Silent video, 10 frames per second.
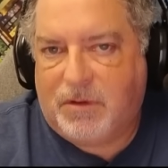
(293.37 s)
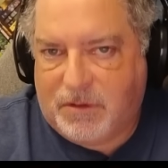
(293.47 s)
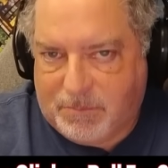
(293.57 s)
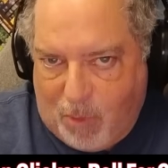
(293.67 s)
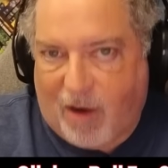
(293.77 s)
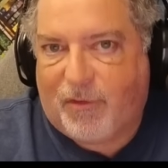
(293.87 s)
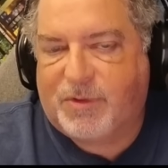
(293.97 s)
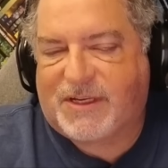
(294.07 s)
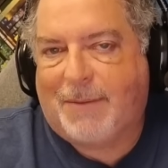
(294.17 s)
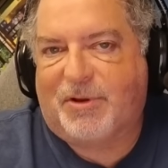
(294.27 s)
Marvel
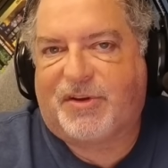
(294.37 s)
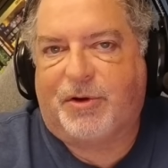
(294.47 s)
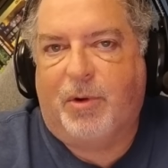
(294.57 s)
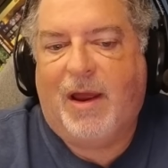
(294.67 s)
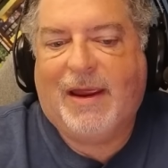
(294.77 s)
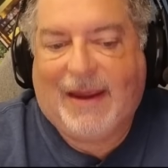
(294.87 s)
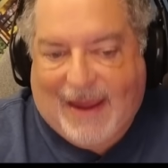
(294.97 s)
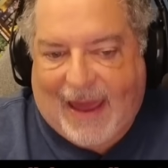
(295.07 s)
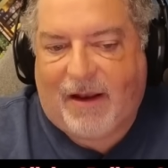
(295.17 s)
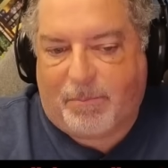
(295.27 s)
was able to
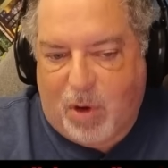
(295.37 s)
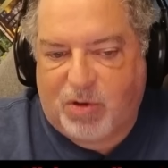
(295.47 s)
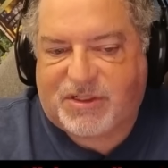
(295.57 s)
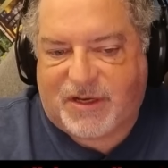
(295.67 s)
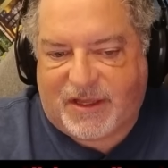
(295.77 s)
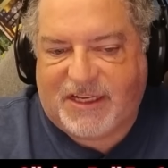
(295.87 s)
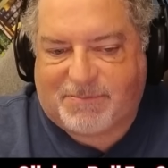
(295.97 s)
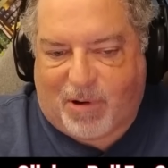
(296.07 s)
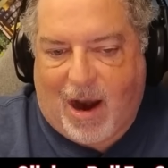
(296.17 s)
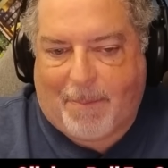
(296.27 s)
get most of these
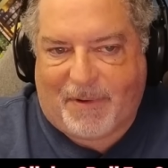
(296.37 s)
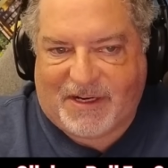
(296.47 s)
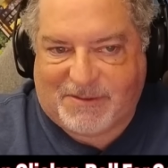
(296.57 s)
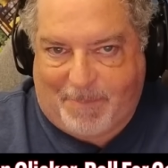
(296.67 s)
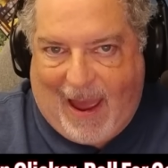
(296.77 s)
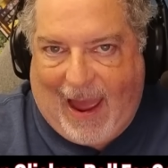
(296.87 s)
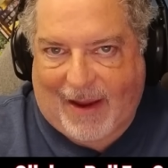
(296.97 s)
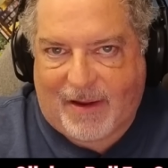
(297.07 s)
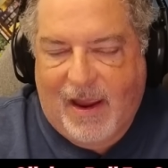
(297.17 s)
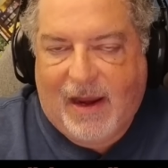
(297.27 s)
properties
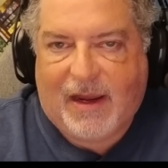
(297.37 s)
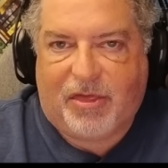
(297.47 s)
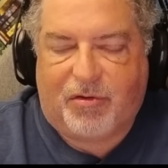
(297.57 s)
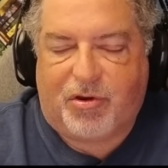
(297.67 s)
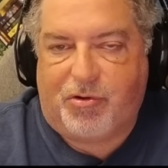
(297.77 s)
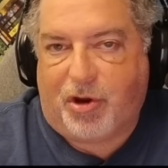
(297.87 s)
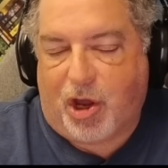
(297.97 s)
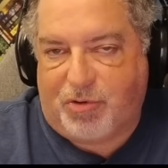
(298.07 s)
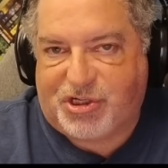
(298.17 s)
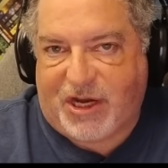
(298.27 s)
back, either through
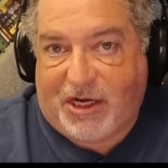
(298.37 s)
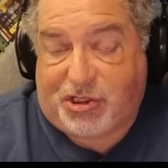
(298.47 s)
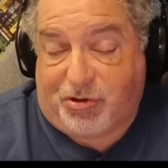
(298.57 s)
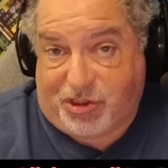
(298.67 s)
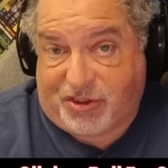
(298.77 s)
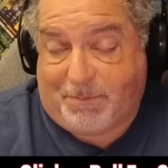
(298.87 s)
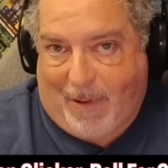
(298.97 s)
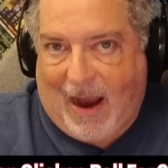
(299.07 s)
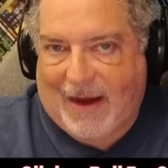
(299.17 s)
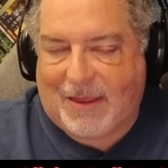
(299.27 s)
negotiation or just
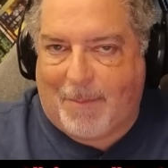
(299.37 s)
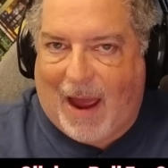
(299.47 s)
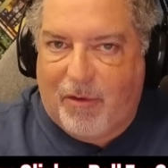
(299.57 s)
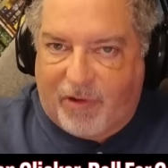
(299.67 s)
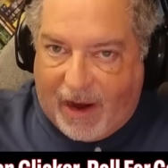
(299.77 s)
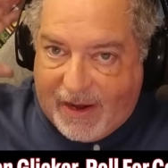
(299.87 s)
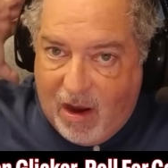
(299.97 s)
buying them outright,